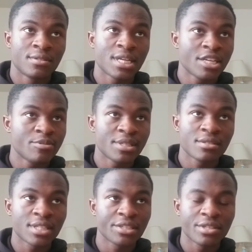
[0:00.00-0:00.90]
Not everybody's
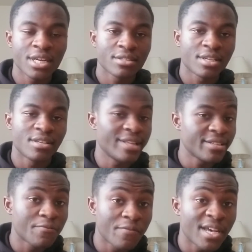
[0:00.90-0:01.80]
gonna like your content, and
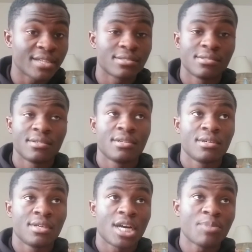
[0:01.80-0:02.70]
that's a fact.
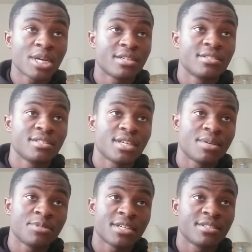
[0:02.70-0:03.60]
I'm not gonna,
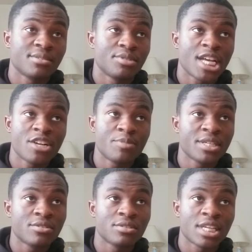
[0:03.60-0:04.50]
I'm not gonna, not
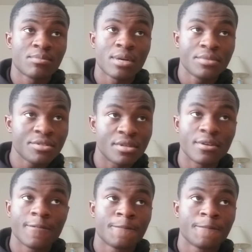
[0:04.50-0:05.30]
everybody's gonna like my music.